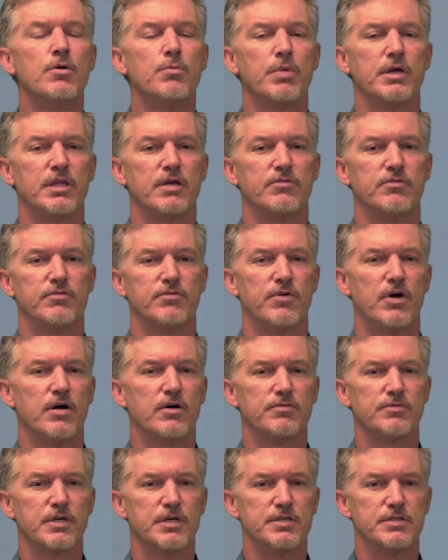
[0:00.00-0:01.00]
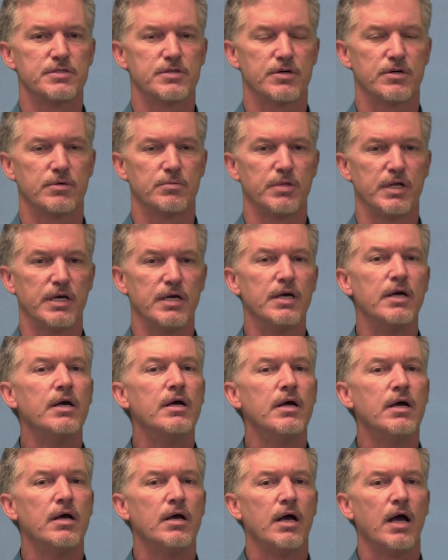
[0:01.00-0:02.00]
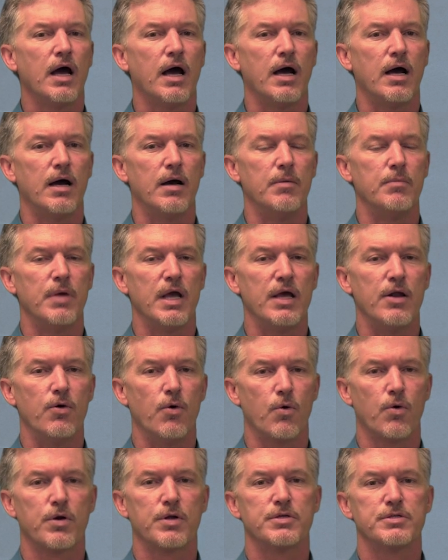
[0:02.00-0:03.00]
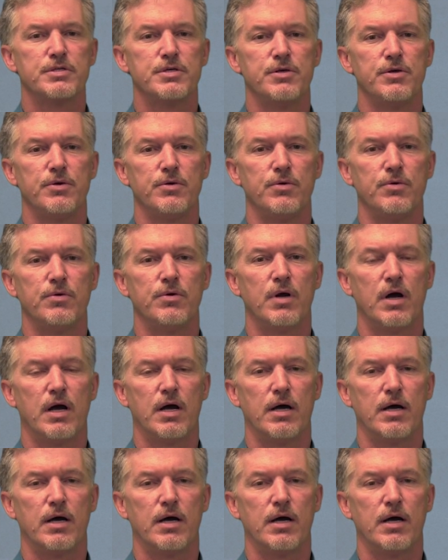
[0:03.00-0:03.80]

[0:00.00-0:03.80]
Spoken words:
but they've evolved considerably in order to